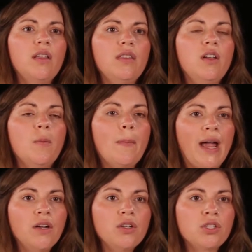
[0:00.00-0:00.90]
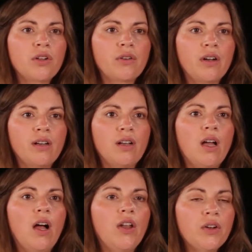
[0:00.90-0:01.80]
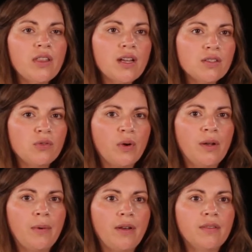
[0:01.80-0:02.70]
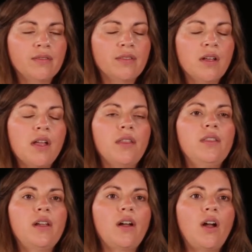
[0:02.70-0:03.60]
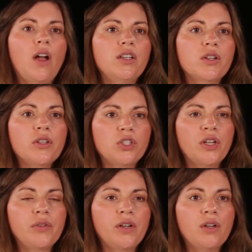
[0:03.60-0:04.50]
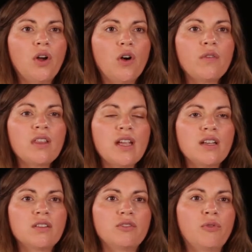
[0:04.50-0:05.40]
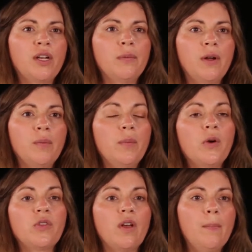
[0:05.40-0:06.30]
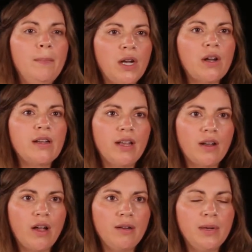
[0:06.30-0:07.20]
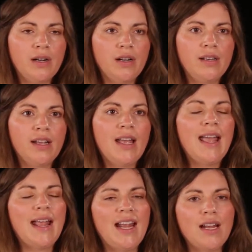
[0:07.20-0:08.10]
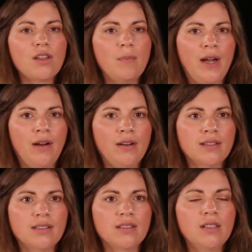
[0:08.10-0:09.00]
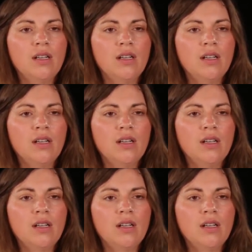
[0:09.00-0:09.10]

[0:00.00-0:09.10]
their minor children under the age of 21, their adult children over the age of 21, both married and unmarried, and their parents.